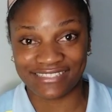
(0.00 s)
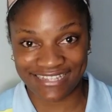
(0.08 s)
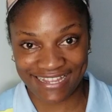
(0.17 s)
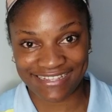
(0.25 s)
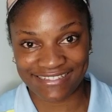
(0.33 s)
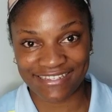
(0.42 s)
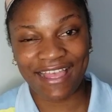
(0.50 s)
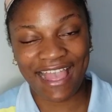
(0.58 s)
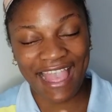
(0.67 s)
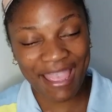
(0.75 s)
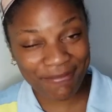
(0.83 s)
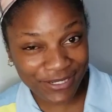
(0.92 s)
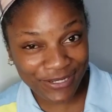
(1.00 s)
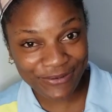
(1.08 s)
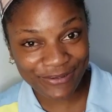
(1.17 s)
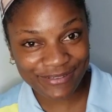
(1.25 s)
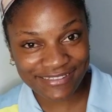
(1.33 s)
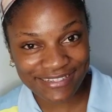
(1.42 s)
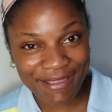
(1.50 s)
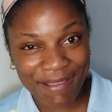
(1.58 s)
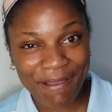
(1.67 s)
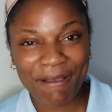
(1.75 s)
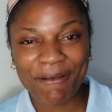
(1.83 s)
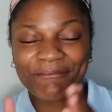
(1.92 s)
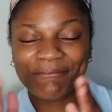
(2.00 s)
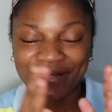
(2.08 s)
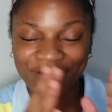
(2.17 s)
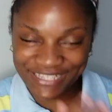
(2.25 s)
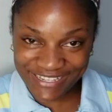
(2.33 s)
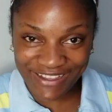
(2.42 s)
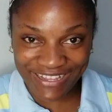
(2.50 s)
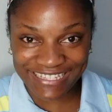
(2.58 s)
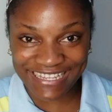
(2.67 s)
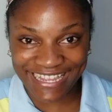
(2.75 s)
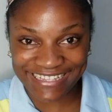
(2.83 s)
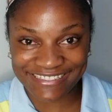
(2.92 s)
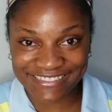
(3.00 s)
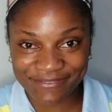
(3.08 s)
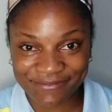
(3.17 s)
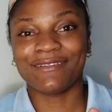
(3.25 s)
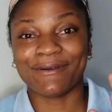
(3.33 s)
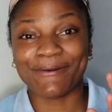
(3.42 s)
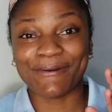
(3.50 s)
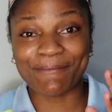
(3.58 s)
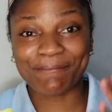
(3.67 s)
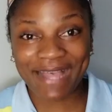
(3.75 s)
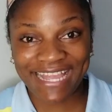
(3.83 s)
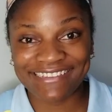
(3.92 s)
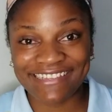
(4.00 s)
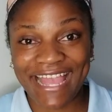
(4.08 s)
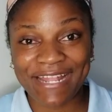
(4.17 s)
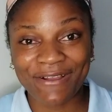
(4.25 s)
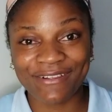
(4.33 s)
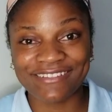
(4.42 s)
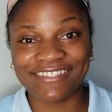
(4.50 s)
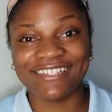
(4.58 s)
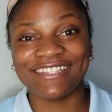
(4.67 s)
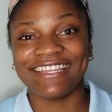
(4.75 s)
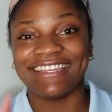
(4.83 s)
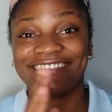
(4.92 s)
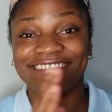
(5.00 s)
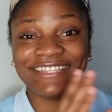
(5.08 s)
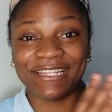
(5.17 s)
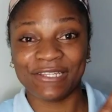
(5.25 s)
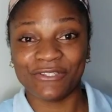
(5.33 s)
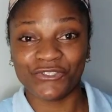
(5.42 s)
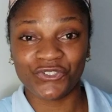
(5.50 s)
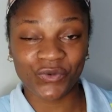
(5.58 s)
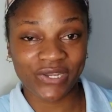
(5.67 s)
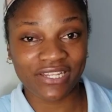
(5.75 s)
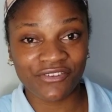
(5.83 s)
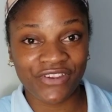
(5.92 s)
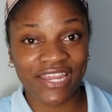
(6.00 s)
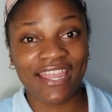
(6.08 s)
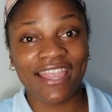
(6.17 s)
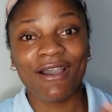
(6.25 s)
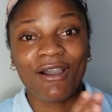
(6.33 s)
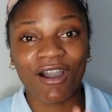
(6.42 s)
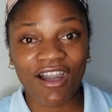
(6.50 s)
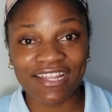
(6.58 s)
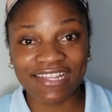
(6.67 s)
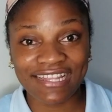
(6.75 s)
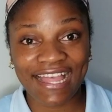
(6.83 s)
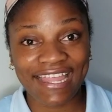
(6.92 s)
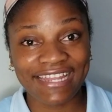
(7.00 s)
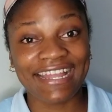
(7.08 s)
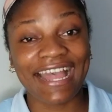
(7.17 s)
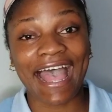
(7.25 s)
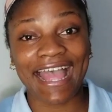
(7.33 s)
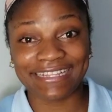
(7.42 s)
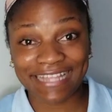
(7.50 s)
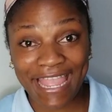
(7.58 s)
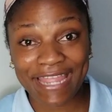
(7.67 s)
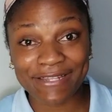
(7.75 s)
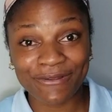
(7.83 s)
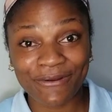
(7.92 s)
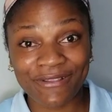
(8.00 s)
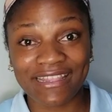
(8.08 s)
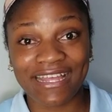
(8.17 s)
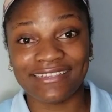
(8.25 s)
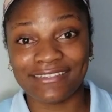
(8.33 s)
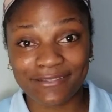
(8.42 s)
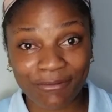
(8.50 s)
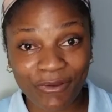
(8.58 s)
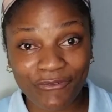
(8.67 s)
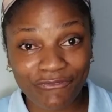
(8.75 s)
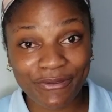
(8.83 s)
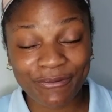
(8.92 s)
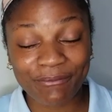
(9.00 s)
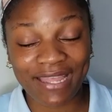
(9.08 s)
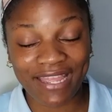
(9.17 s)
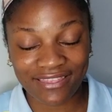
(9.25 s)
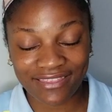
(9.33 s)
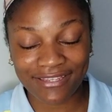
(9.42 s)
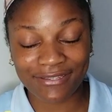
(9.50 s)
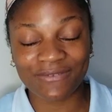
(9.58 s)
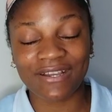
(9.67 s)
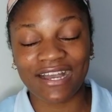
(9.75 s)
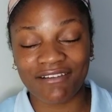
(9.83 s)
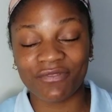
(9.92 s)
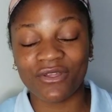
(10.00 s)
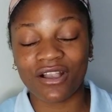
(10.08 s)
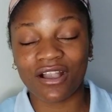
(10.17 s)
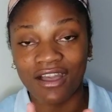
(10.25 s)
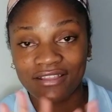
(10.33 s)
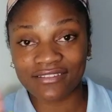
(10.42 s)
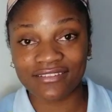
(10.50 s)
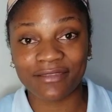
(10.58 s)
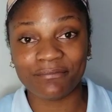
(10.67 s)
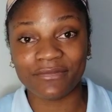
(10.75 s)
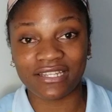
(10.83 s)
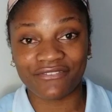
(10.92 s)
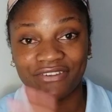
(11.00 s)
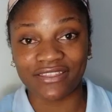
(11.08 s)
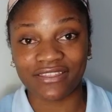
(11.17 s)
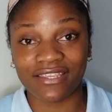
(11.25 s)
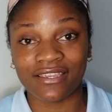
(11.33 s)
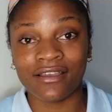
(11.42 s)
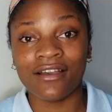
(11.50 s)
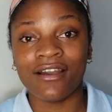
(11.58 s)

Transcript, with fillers: yet. I'm close, but not yet. So my side hustle is selling jewelry online, and I know that some of you might think you have the concept and everything